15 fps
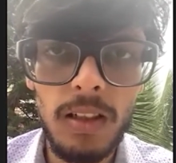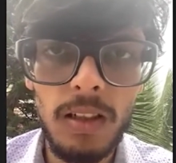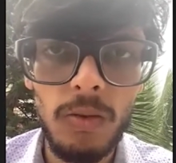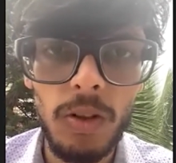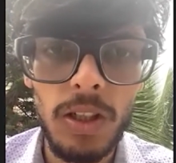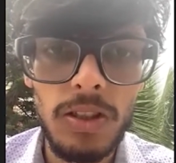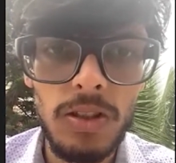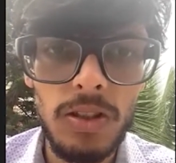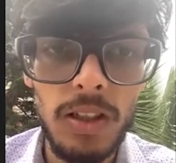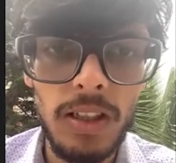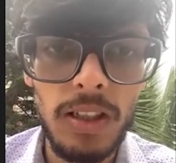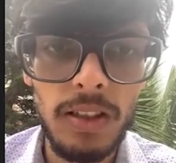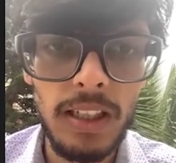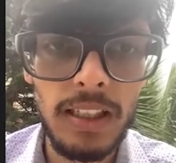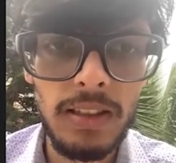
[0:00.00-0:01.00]

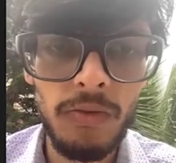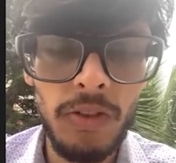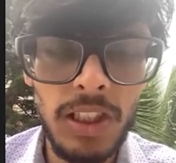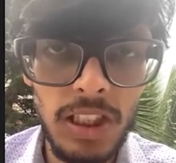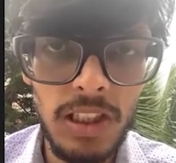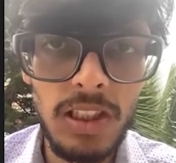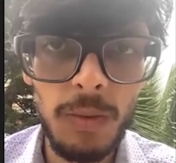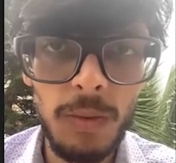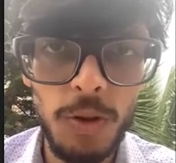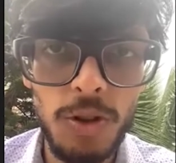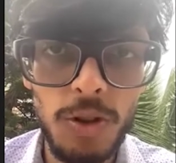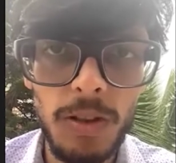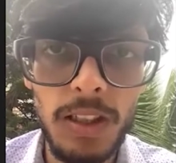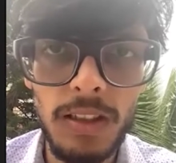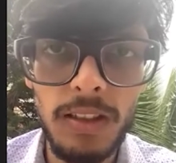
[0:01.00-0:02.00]
which is supposed
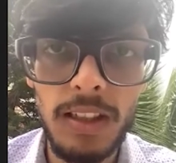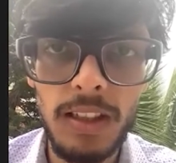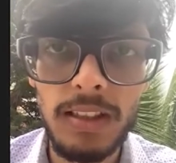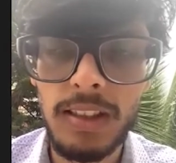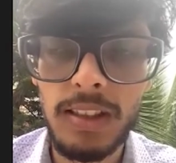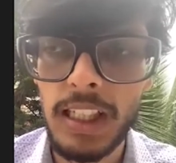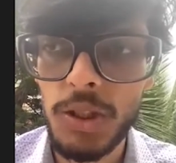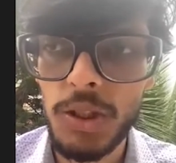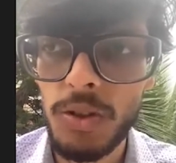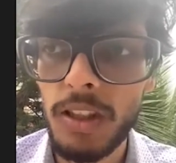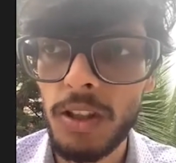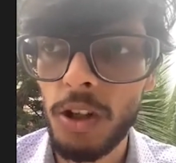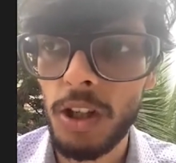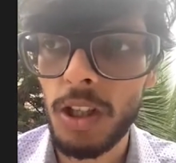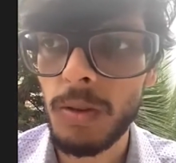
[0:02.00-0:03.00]
to be the internet's natural
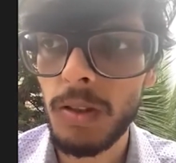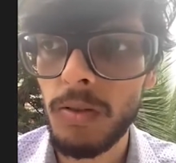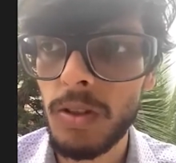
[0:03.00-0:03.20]
economy,